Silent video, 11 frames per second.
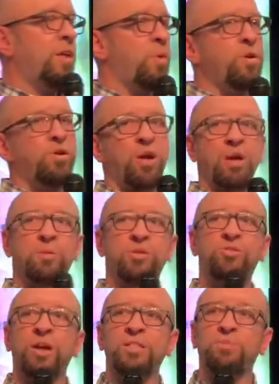and we were talking about
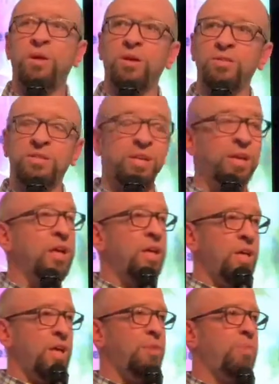transparency
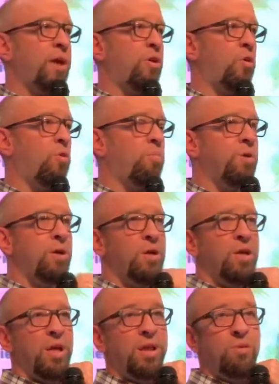in my home.
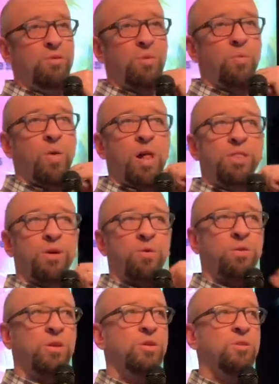And he was a
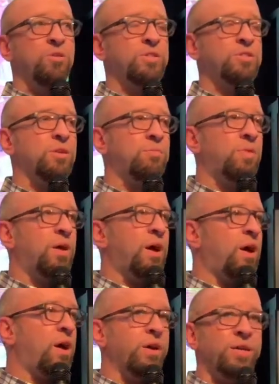well-known Christian uh,
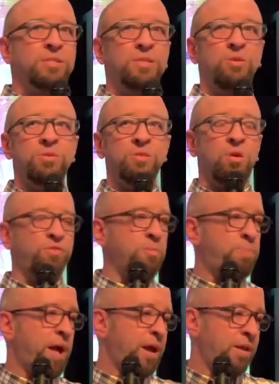artist. He was known for
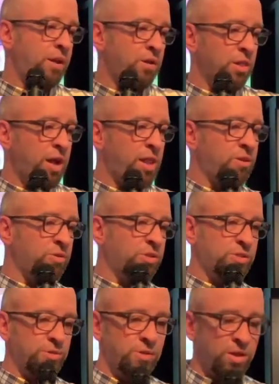pioneering a lot of the
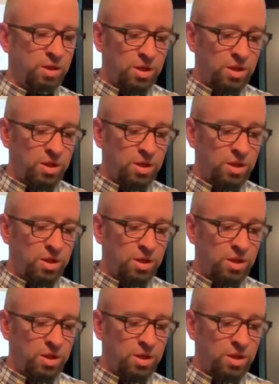Christian